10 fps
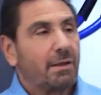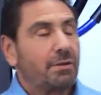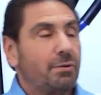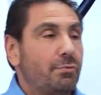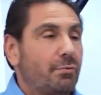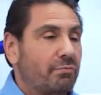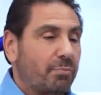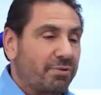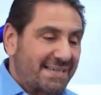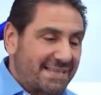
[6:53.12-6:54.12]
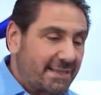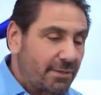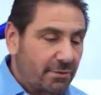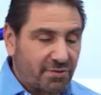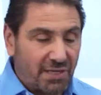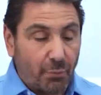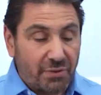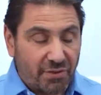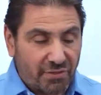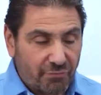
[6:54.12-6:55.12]
You replace the DUT
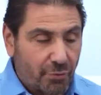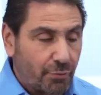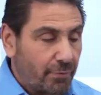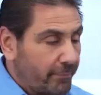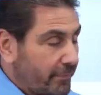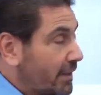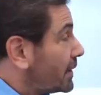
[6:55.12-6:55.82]
with a through.